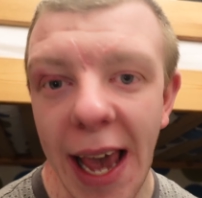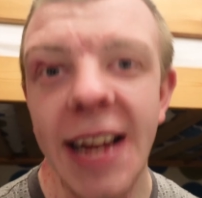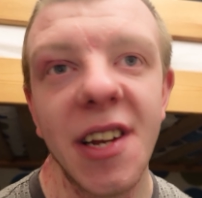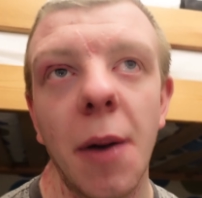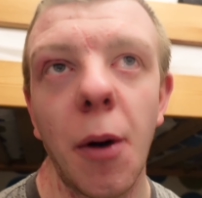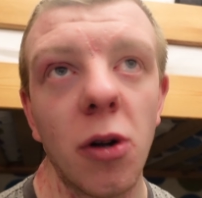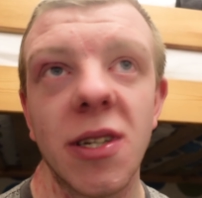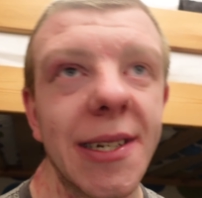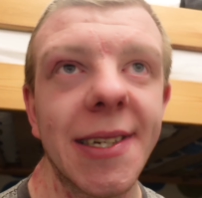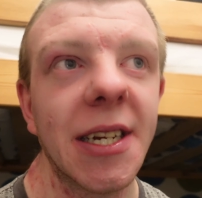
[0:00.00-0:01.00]
end up on
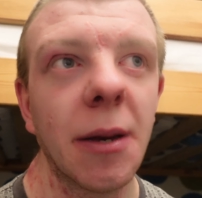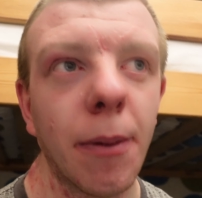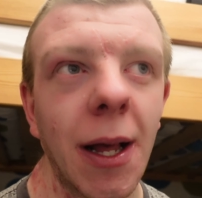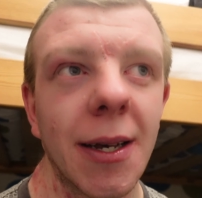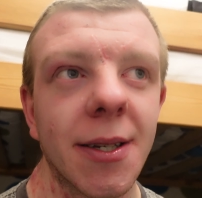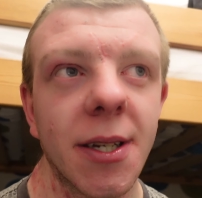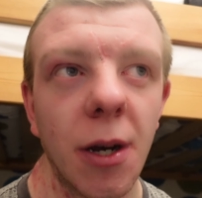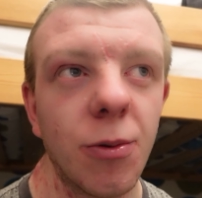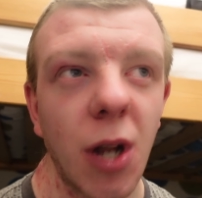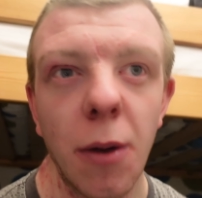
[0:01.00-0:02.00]
Disney Plus.
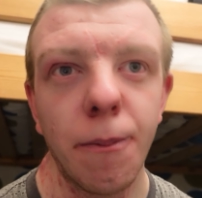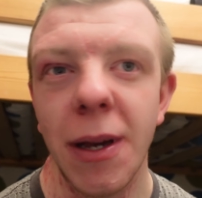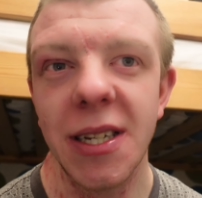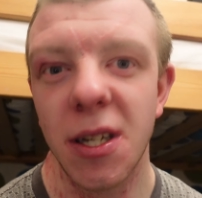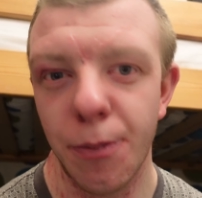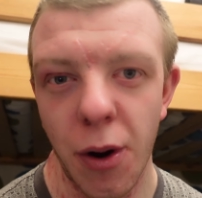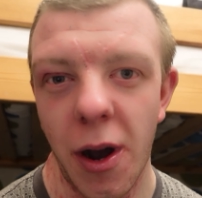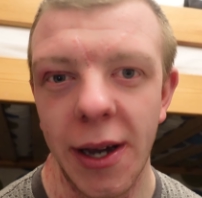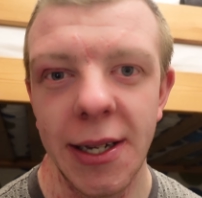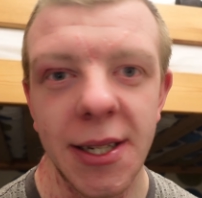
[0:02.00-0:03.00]
So don't be
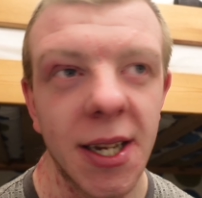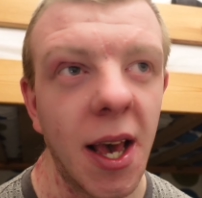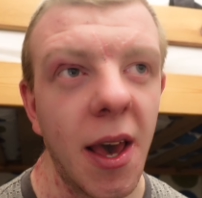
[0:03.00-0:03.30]
surprised